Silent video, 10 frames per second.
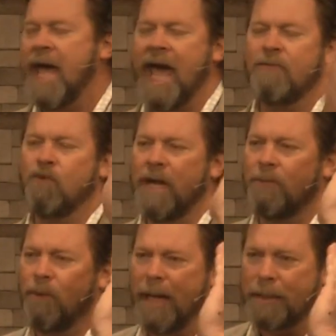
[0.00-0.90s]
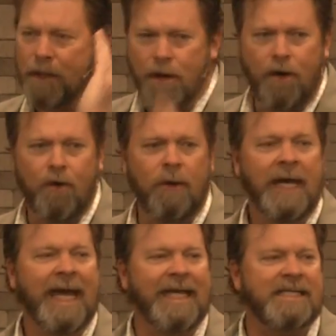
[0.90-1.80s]
And when we do,
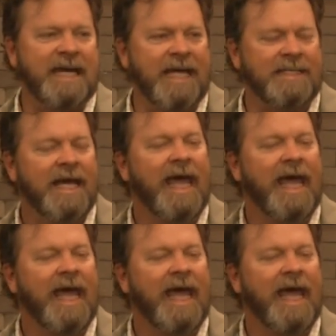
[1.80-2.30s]
He says